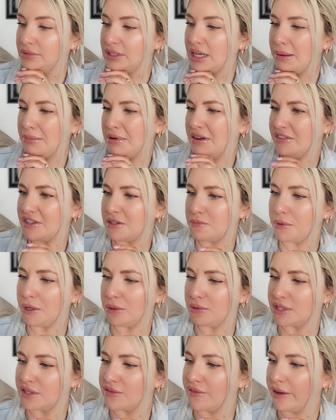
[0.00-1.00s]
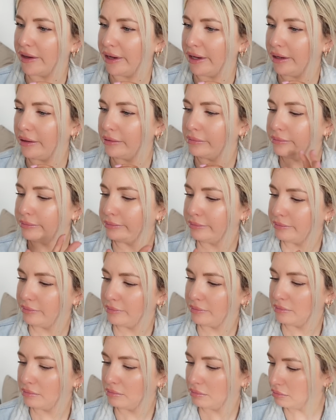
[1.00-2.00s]
I mean, if it's blue, it's fine.
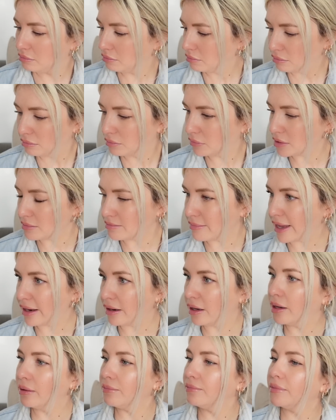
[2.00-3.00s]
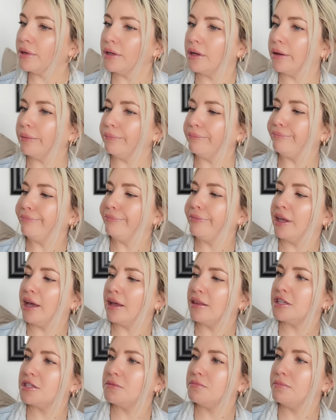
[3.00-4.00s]
Doesn't matter. But yeah,
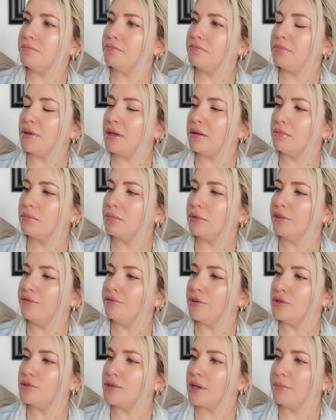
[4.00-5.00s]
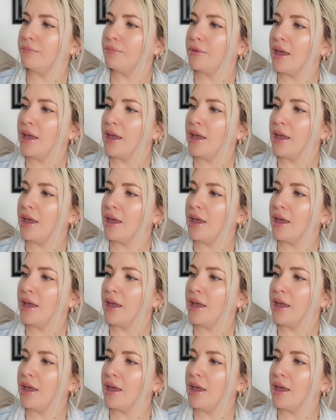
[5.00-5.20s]
it's a bit confusing.